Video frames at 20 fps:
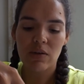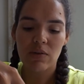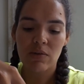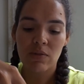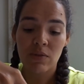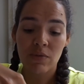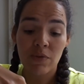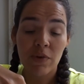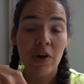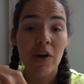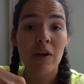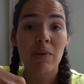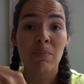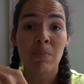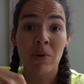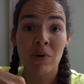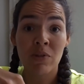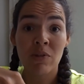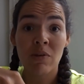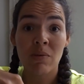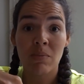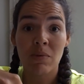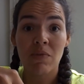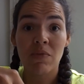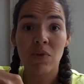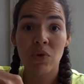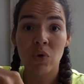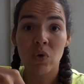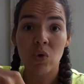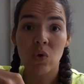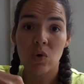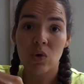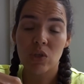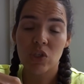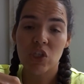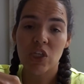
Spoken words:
the very bottom of the gorge,